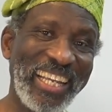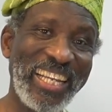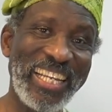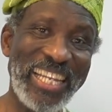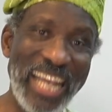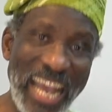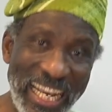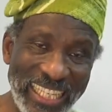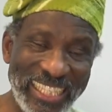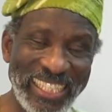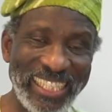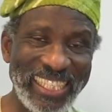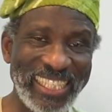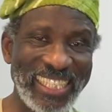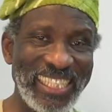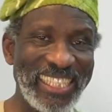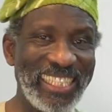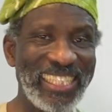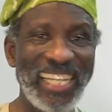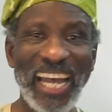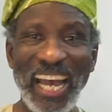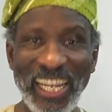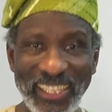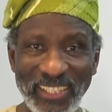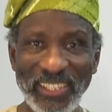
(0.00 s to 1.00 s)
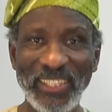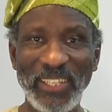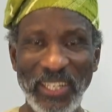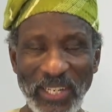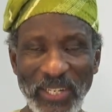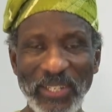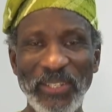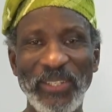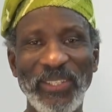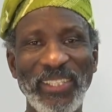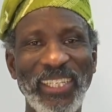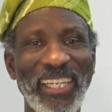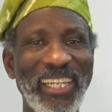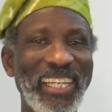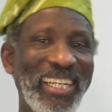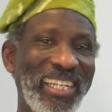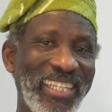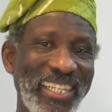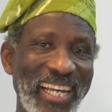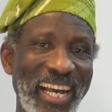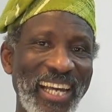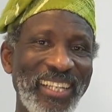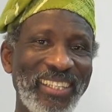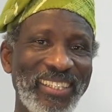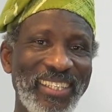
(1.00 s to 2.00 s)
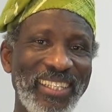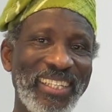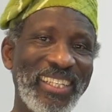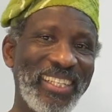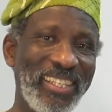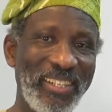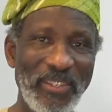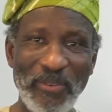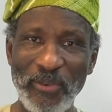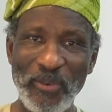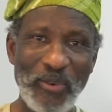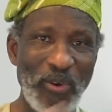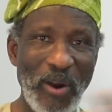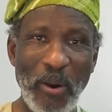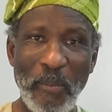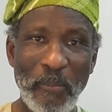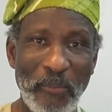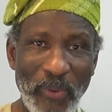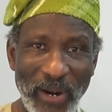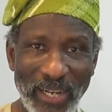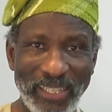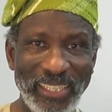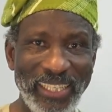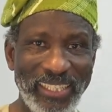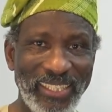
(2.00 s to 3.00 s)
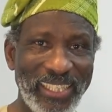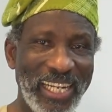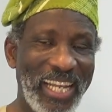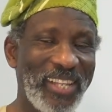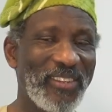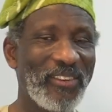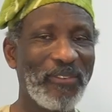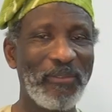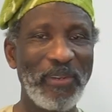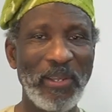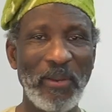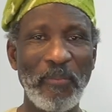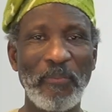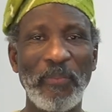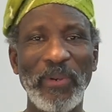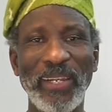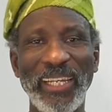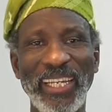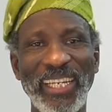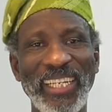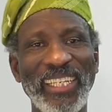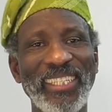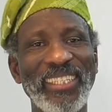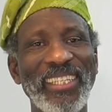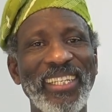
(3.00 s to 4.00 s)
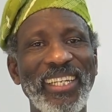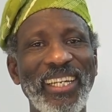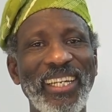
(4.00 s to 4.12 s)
yes, that's good. Go and practice that for me, please.